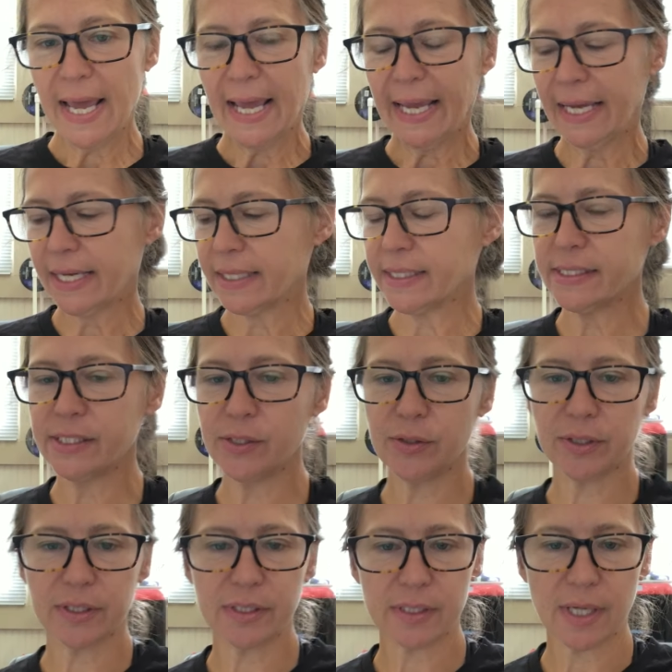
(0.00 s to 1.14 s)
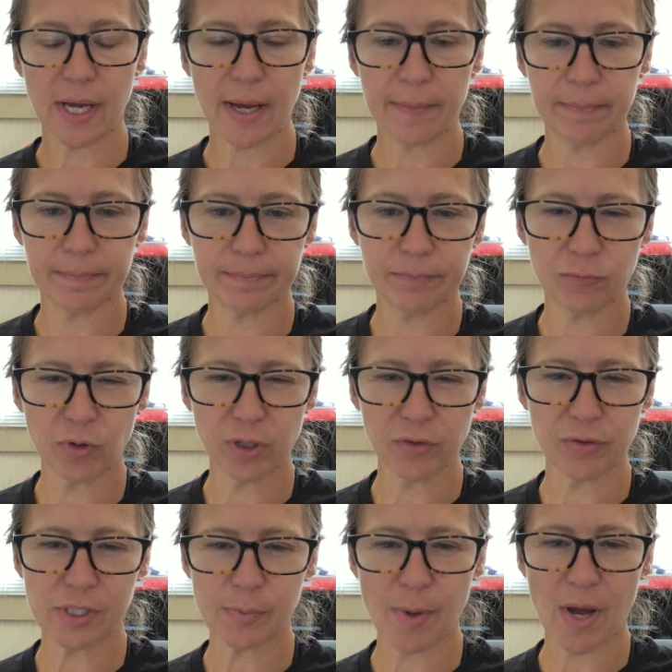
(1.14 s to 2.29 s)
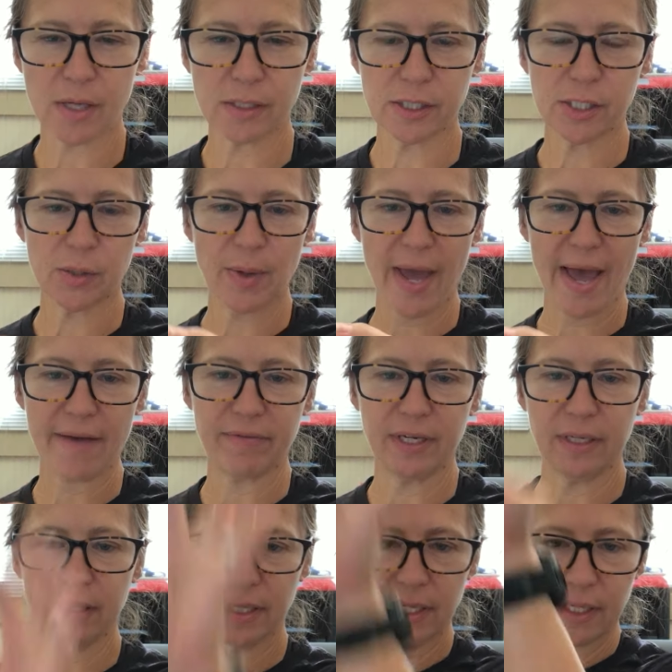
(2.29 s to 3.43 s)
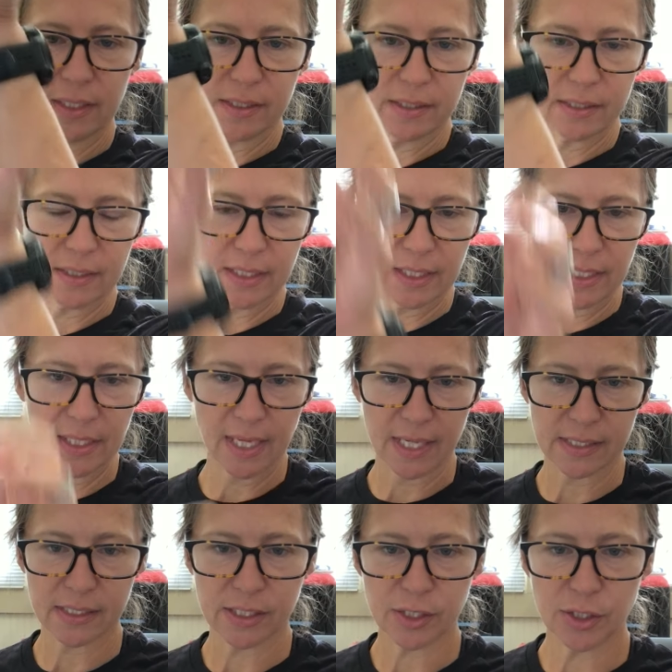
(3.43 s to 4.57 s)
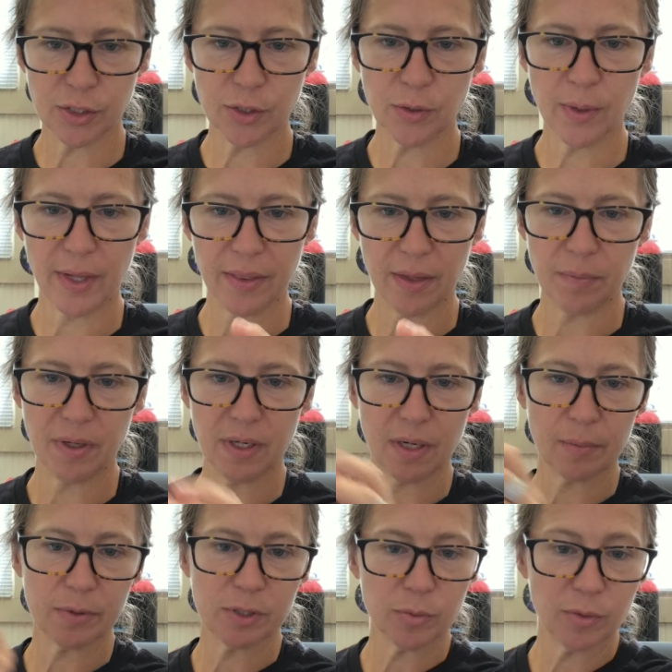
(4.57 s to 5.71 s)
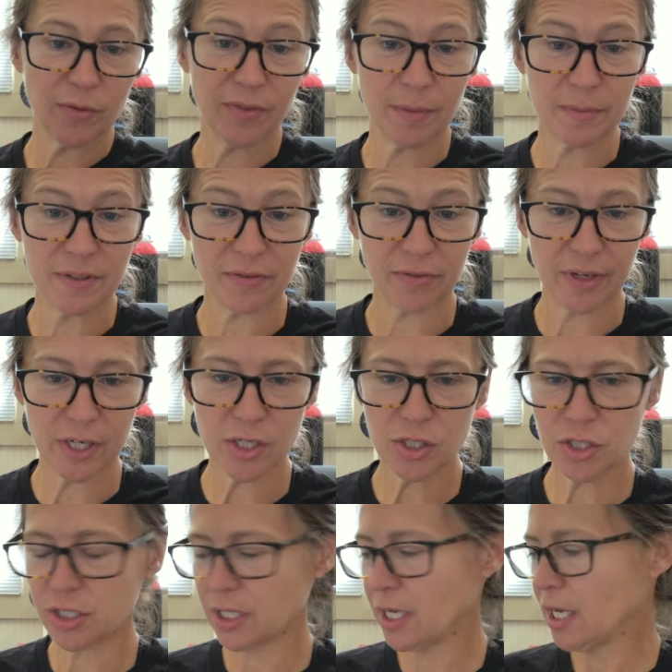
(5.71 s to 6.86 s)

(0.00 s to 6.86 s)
And this student really responds to having things that he has to do and then being able to move them to finished.